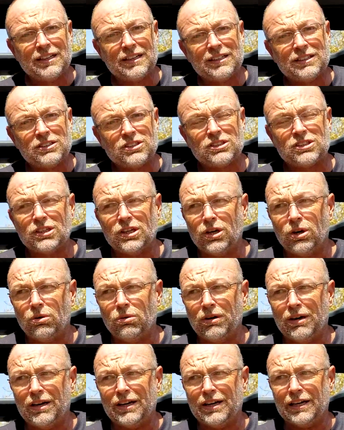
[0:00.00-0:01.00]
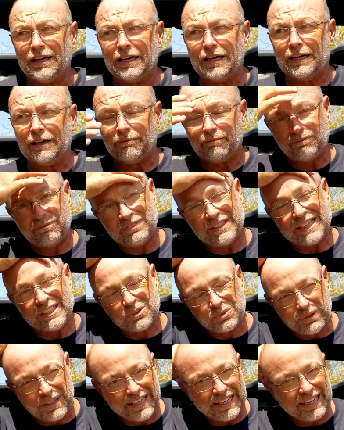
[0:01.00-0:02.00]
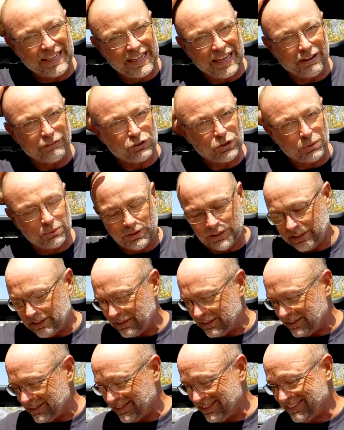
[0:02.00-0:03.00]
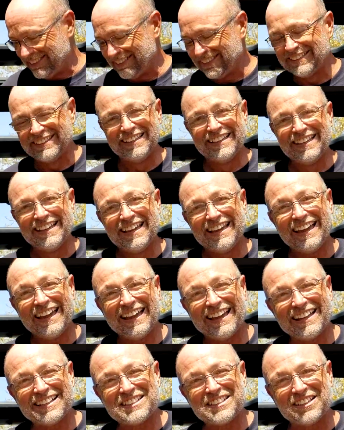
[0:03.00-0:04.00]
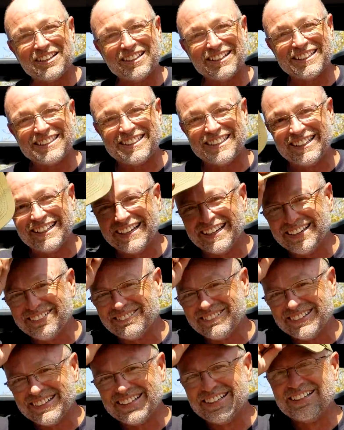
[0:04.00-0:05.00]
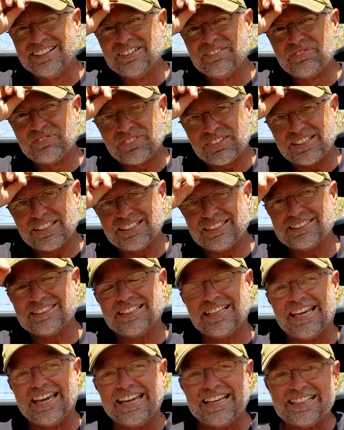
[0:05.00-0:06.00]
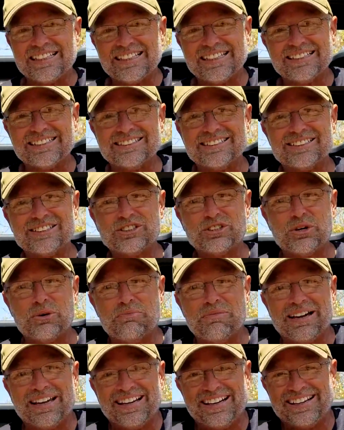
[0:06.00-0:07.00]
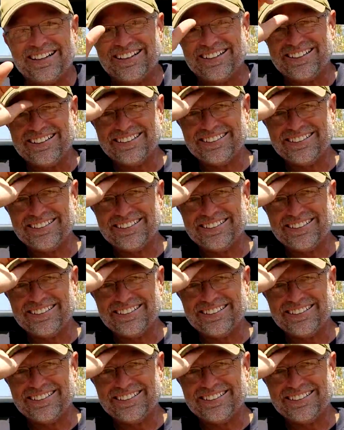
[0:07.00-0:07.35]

So that's why I have to wear hats all the time, because the aliens stole my hair.